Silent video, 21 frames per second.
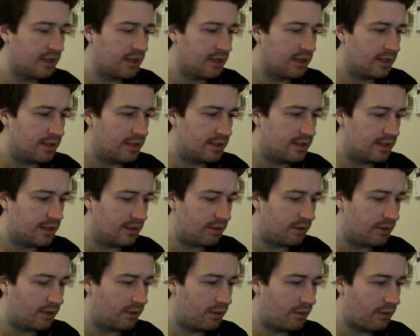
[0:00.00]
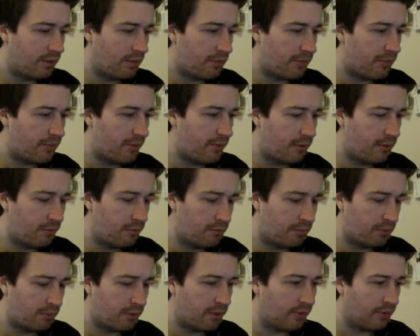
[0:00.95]
0 through
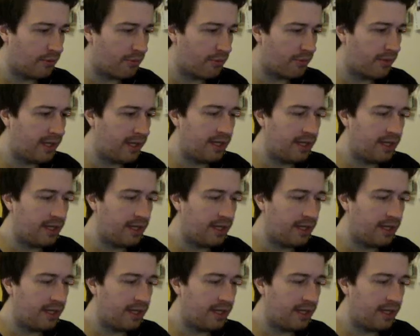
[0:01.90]
0.3.